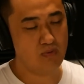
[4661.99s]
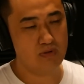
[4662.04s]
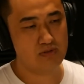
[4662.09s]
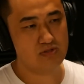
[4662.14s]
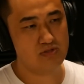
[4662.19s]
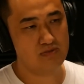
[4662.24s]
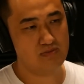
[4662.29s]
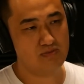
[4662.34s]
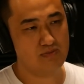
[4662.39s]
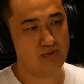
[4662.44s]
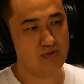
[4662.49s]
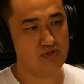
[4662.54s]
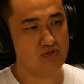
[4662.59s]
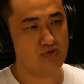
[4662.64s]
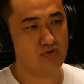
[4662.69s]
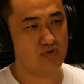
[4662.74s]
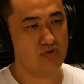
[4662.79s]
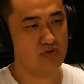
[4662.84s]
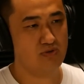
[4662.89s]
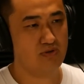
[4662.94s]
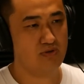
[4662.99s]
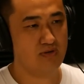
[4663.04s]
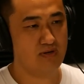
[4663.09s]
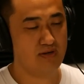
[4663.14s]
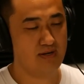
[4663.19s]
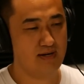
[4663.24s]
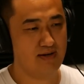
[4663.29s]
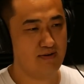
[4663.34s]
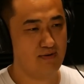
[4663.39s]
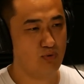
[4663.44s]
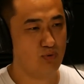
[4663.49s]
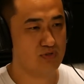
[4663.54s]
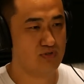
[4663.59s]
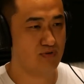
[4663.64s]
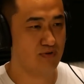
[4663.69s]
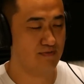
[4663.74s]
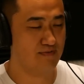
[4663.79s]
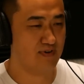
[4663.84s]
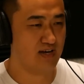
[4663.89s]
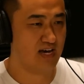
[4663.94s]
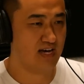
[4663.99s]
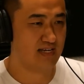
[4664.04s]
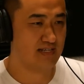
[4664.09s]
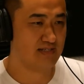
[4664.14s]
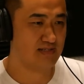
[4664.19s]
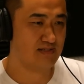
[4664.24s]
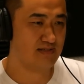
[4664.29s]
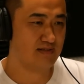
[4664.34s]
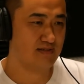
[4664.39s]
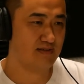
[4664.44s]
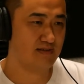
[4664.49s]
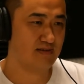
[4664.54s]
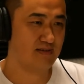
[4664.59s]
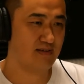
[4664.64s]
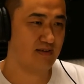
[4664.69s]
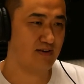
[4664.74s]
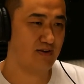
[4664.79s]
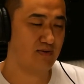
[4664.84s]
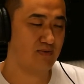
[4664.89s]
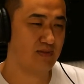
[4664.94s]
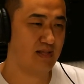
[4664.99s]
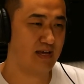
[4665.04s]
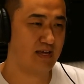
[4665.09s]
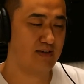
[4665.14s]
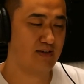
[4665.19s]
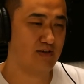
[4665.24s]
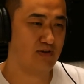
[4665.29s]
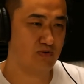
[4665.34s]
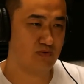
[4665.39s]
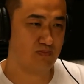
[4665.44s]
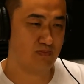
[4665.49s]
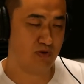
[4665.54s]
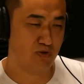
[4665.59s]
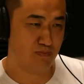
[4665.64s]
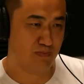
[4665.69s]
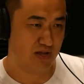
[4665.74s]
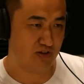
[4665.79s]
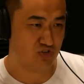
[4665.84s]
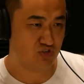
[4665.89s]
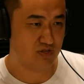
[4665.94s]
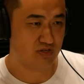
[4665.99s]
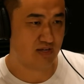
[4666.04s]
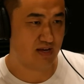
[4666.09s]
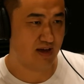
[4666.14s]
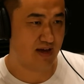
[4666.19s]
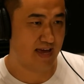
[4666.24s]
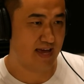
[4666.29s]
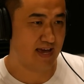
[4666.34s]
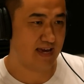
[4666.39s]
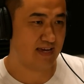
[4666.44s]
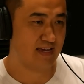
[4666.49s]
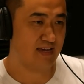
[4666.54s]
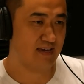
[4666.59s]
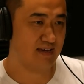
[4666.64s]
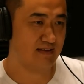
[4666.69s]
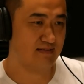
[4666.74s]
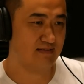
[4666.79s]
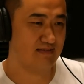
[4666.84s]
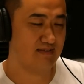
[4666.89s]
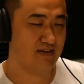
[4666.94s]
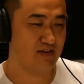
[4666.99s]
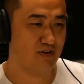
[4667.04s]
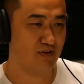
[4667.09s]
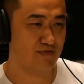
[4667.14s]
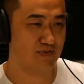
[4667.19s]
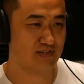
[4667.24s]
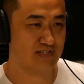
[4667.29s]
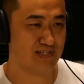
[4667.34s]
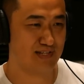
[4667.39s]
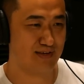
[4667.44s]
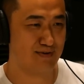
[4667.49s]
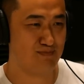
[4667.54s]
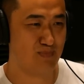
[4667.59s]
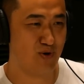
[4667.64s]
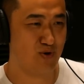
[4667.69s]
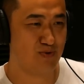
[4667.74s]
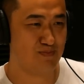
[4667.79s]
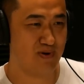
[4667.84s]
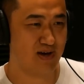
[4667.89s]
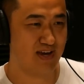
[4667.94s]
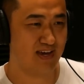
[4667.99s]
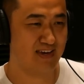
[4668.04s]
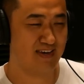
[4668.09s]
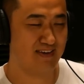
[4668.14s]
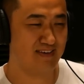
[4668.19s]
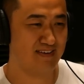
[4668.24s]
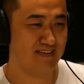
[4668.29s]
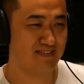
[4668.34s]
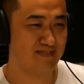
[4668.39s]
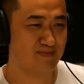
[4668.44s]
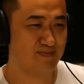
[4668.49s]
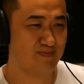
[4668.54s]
what's what's your uh, what's your vice? You know, like you you mentioned kayaking and obviously motorbiking.